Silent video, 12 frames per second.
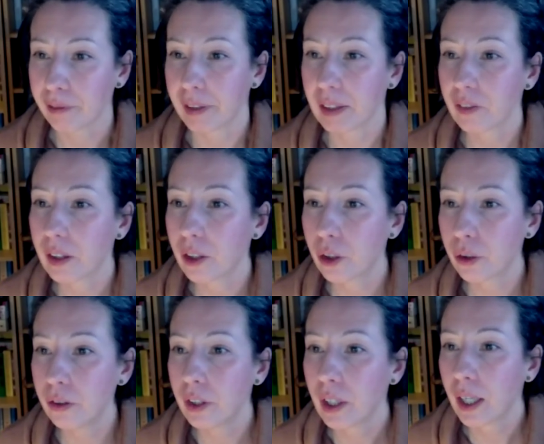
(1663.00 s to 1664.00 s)
Perfect.
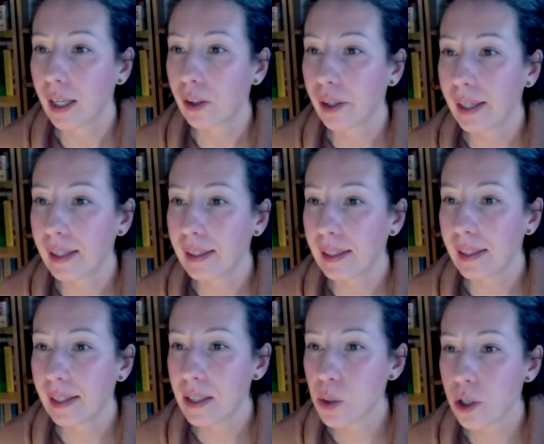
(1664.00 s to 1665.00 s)
Good. Okay. And the
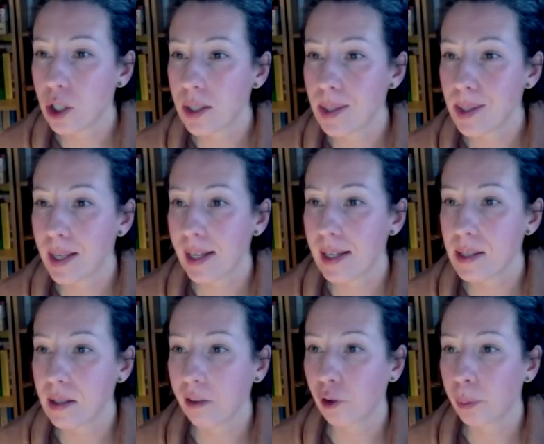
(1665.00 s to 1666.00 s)
next question says,
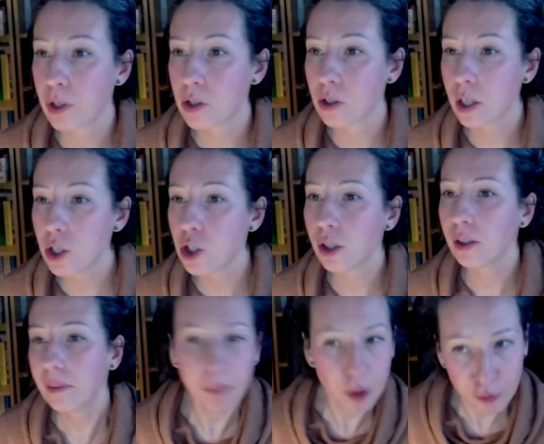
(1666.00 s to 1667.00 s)
thank you for the
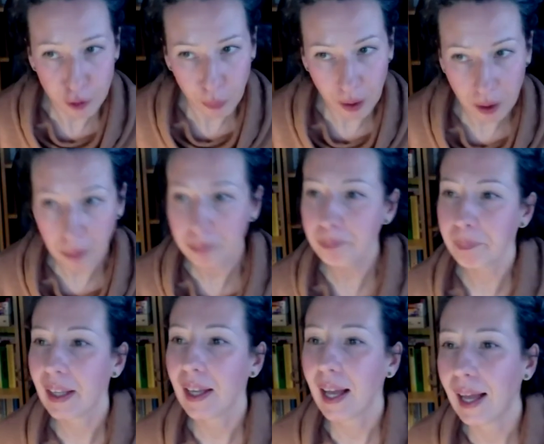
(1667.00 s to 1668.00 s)
presentation. You're very welcome.
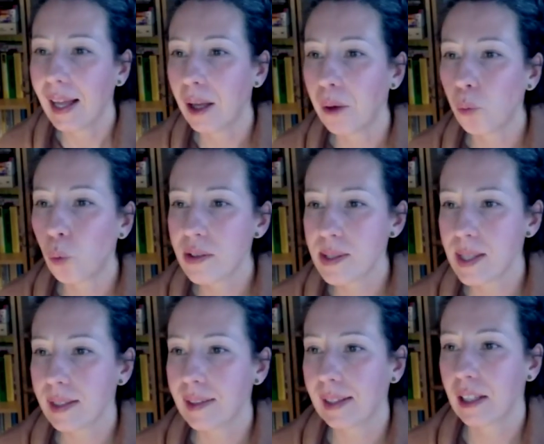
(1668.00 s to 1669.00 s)
What is the
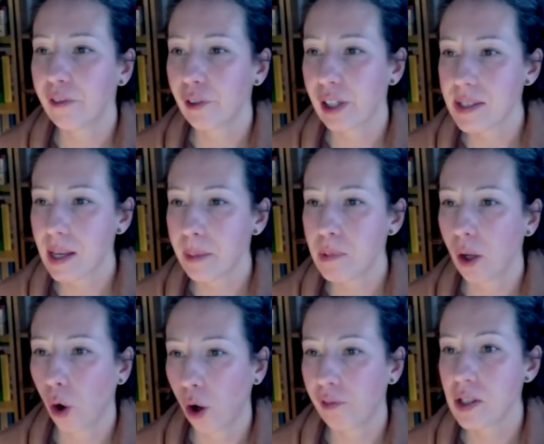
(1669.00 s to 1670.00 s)
deadline for
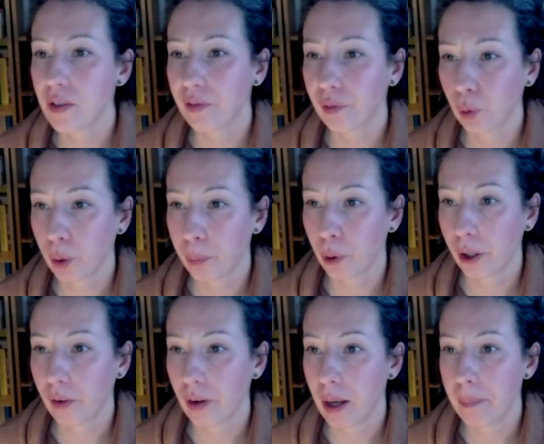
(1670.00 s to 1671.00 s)
accepting offers for the
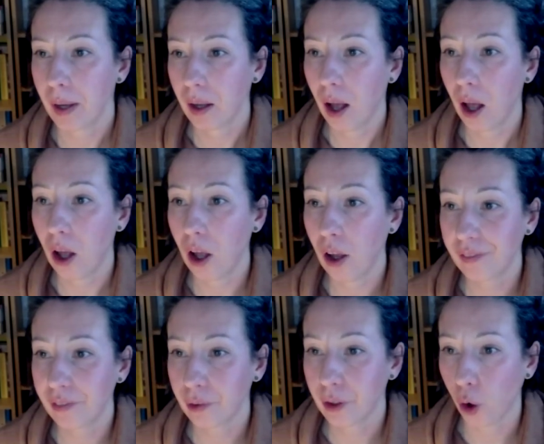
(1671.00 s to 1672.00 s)
program
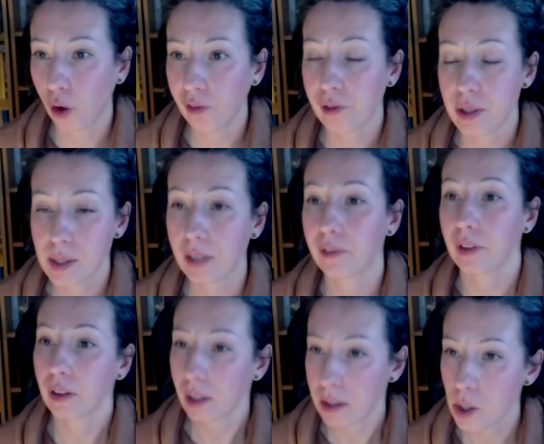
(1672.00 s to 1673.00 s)
after an offer is
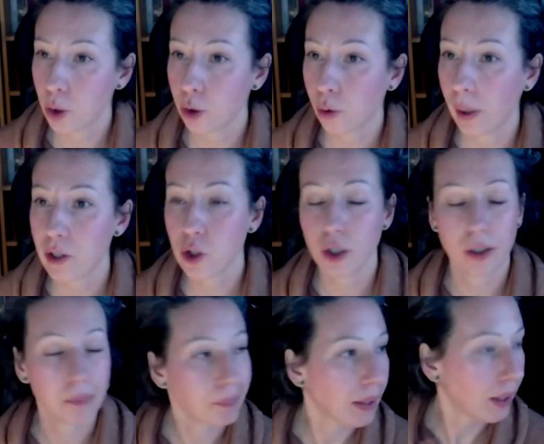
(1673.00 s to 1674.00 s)
given? That is a good
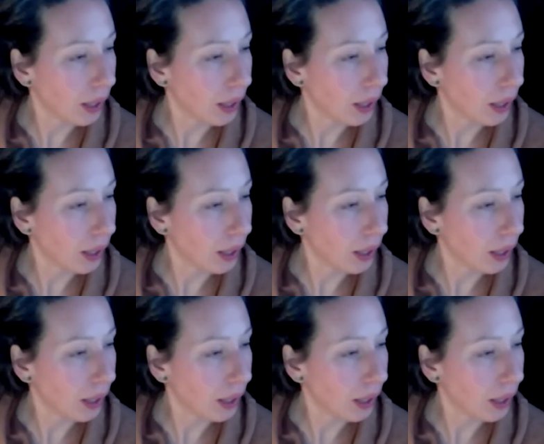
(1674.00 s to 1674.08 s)
question.